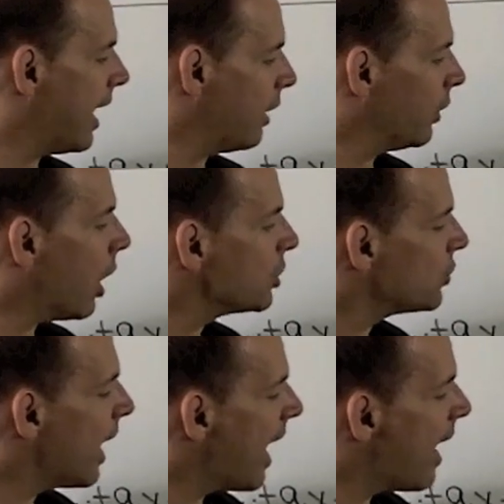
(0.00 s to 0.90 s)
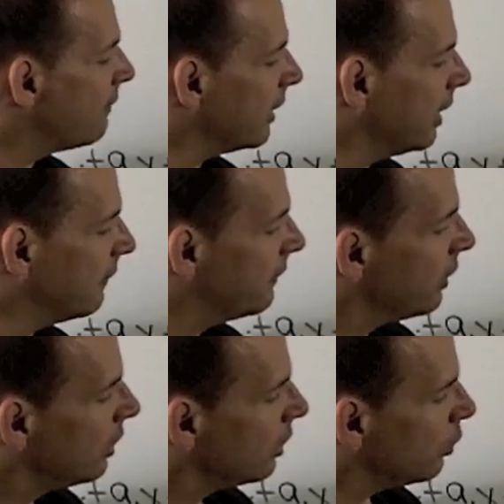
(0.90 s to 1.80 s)
and we also have if
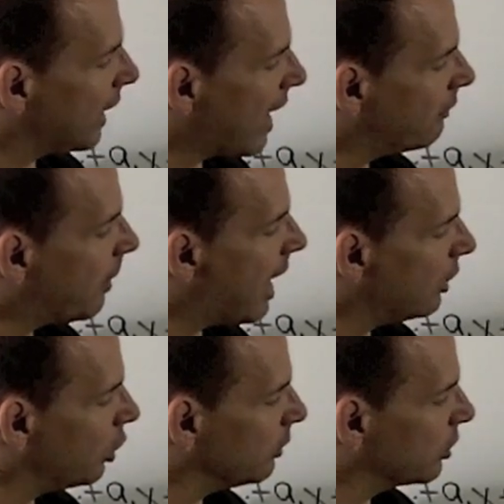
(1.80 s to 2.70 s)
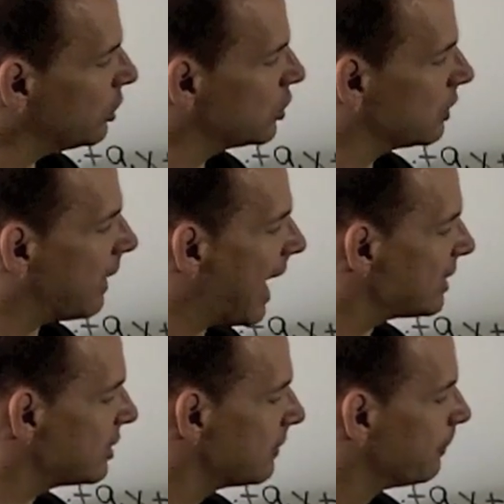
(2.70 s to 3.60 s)
we have a polynomial q sub
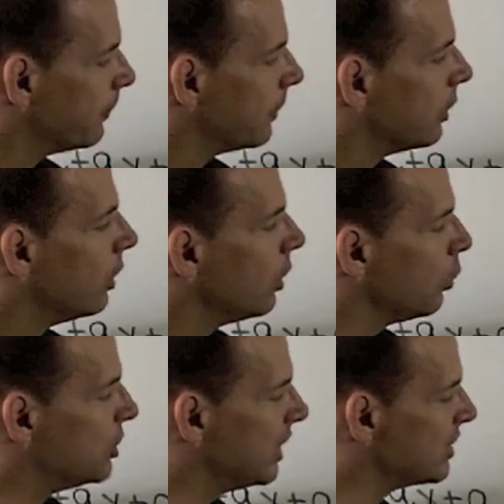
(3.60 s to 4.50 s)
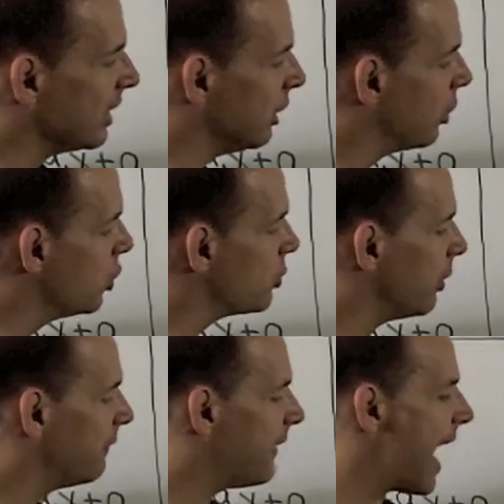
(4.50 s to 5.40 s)
x, which is an
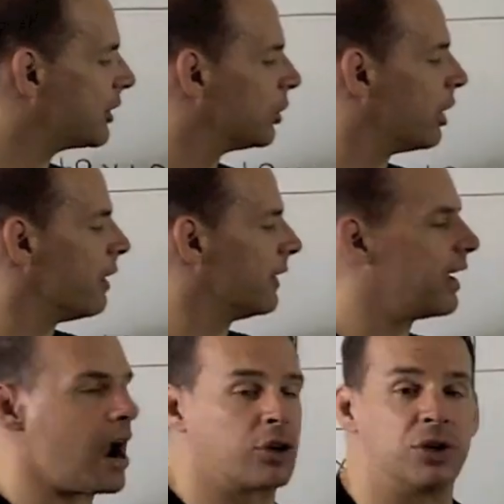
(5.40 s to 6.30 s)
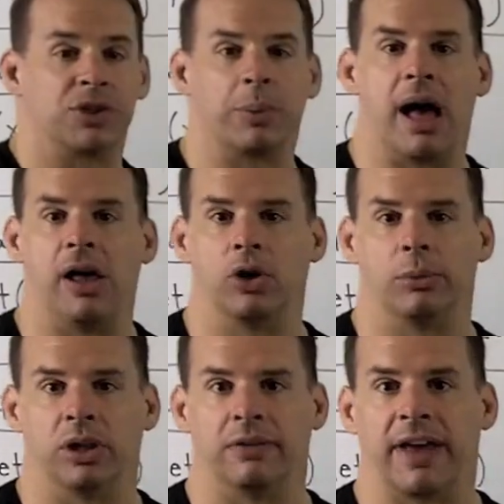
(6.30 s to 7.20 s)
irreducible factor of the characteristic
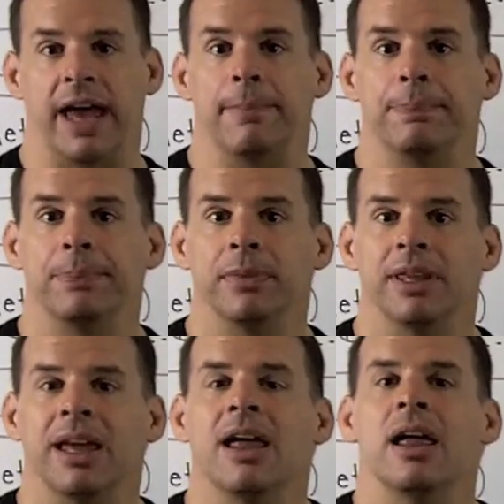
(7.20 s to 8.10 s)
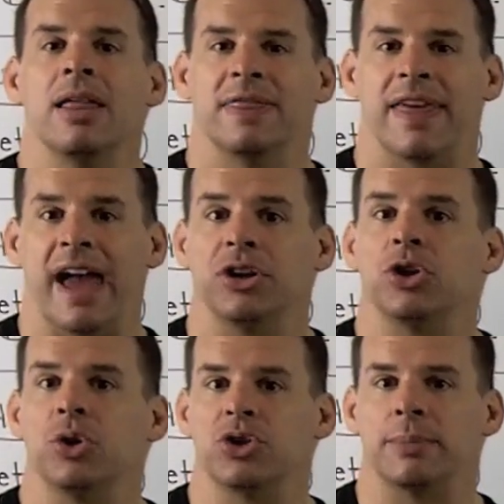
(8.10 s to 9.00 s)
polynomial of A, then
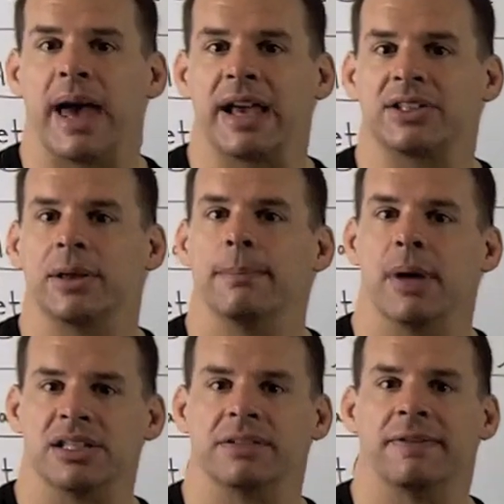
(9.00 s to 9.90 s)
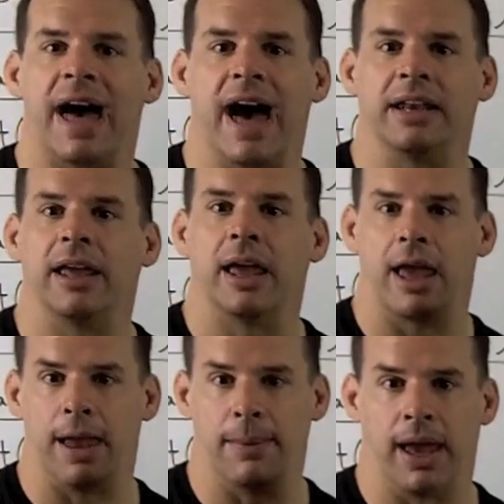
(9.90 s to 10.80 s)
Q sub x must divide
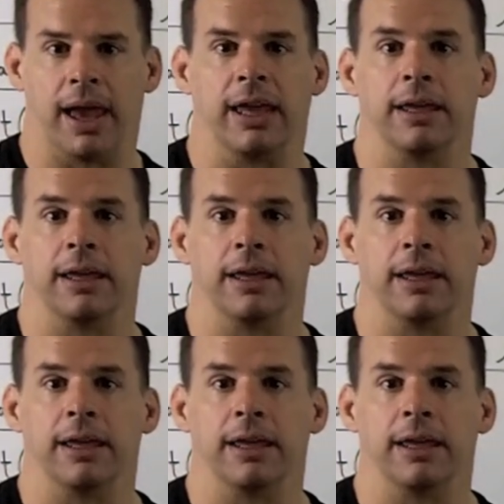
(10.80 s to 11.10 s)
MA.